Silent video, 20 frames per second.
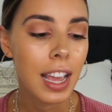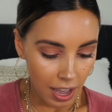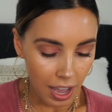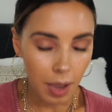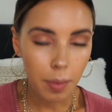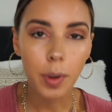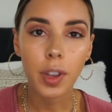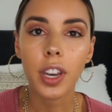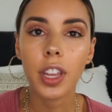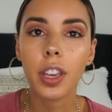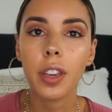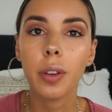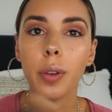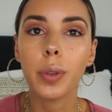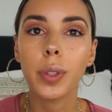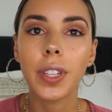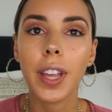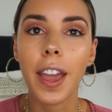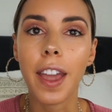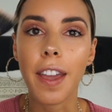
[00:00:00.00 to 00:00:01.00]
I'm gonna
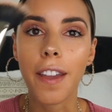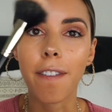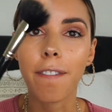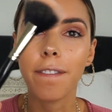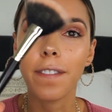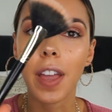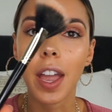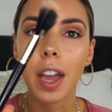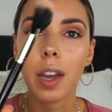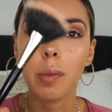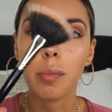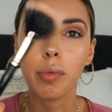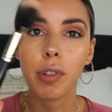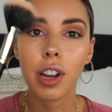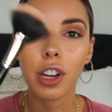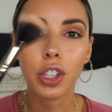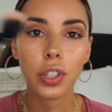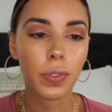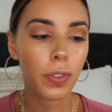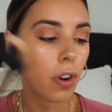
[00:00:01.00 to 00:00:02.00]
use a fan
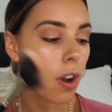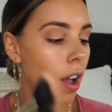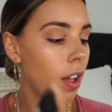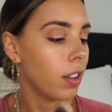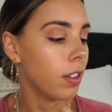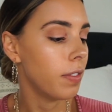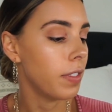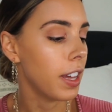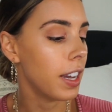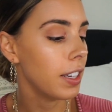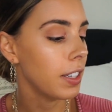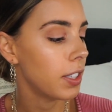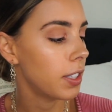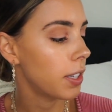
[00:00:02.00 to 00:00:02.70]
brush for all of this.